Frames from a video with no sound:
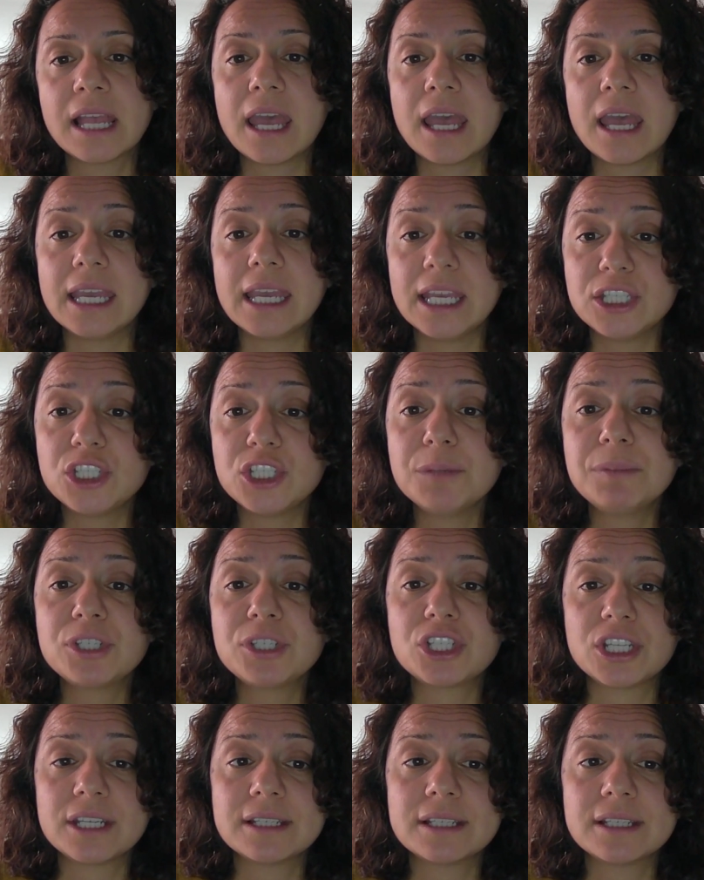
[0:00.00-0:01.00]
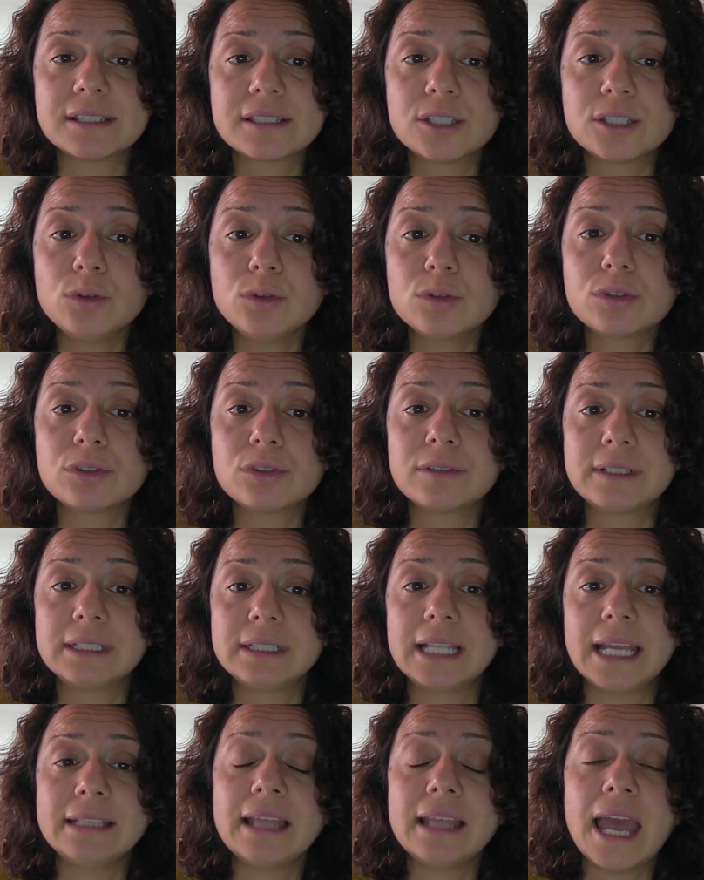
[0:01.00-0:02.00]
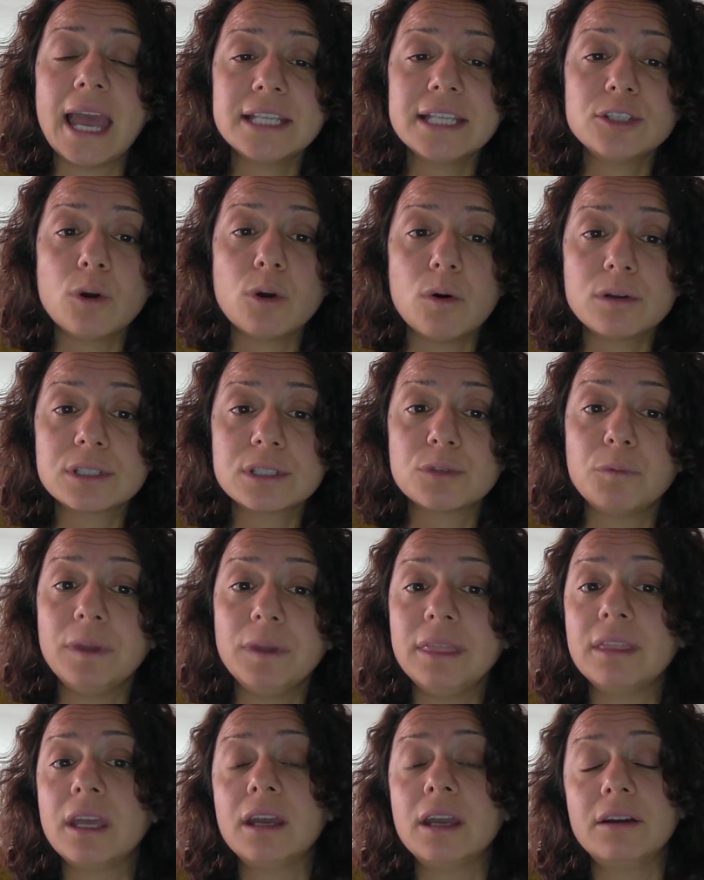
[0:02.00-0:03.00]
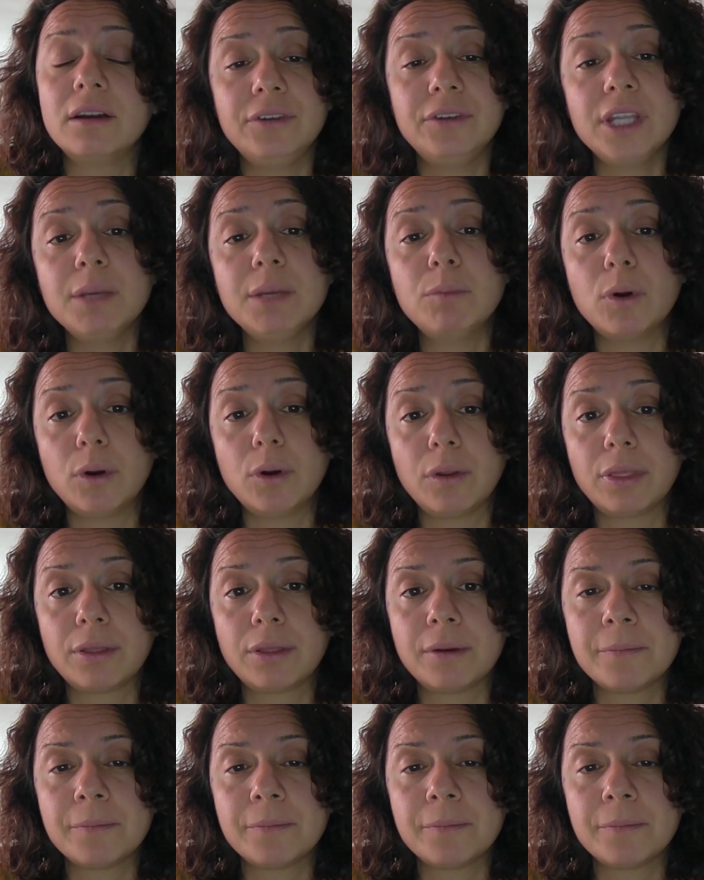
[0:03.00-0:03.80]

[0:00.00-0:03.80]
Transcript: Egyptians used to relate hedgehogs with rebirth.